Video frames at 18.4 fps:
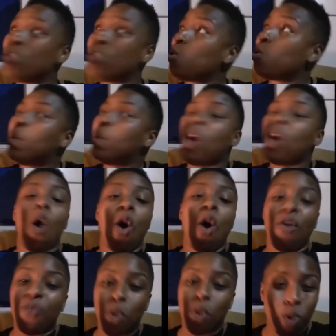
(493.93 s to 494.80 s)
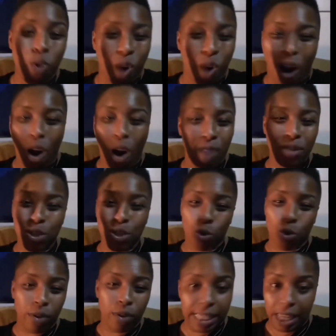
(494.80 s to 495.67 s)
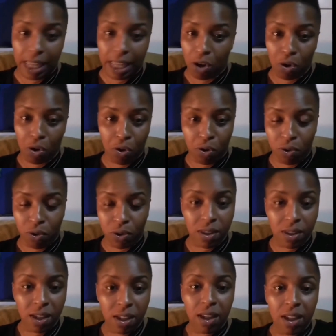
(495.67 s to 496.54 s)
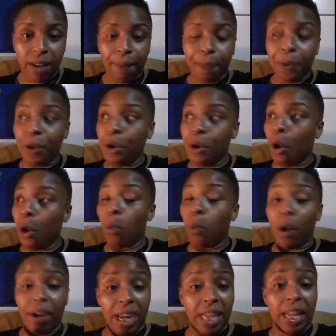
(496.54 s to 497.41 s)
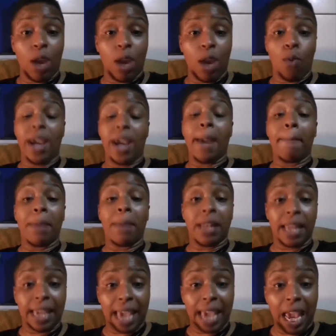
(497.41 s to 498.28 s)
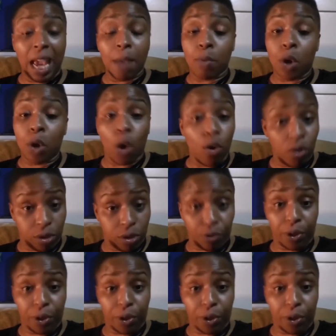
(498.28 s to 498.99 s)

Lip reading: awful horror stories that girls, you know, working their way up in the game go through.